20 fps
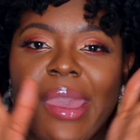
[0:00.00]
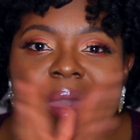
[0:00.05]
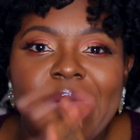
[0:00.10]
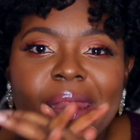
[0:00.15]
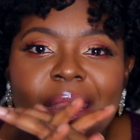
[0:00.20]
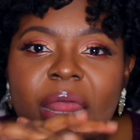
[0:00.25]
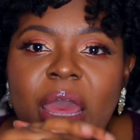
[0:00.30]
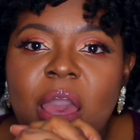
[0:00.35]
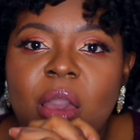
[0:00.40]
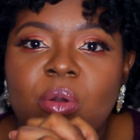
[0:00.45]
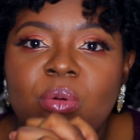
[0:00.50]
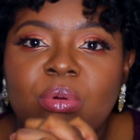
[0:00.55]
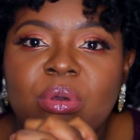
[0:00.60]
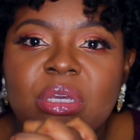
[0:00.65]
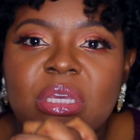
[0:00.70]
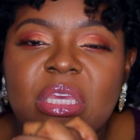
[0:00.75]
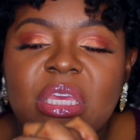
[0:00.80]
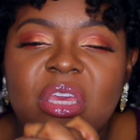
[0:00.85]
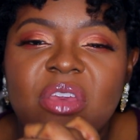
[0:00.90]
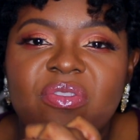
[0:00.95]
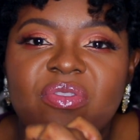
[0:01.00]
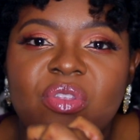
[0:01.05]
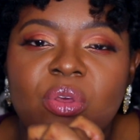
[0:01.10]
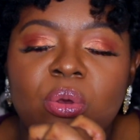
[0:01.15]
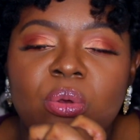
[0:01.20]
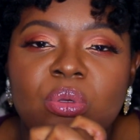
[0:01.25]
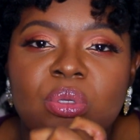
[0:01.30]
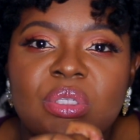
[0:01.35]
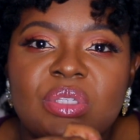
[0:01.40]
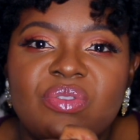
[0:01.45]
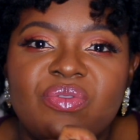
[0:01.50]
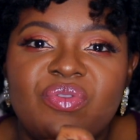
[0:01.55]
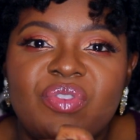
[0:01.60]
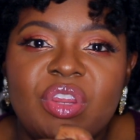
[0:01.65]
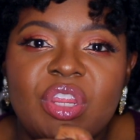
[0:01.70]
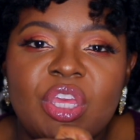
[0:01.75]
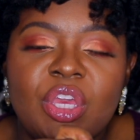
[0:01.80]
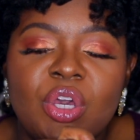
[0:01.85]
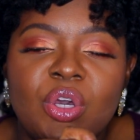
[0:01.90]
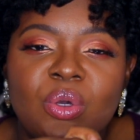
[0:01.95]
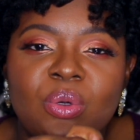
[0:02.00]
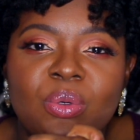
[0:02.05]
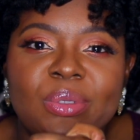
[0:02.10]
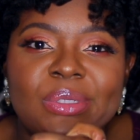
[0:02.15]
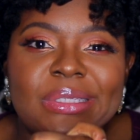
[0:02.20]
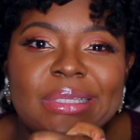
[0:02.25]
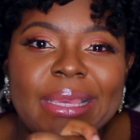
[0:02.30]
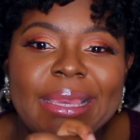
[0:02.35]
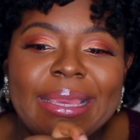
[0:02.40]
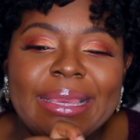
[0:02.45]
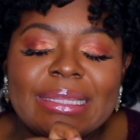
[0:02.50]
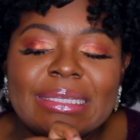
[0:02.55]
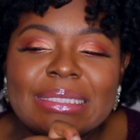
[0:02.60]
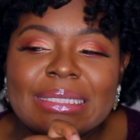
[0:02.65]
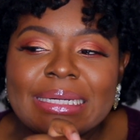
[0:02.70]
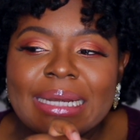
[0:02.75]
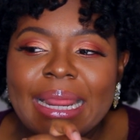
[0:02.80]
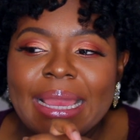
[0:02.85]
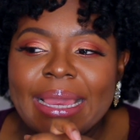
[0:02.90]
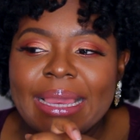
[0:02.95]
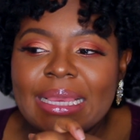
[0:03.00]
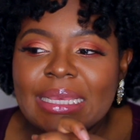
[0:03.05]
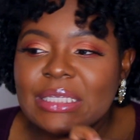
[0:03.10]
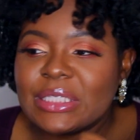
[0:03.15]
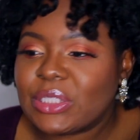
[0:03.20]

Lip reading: and I will give those videos a try.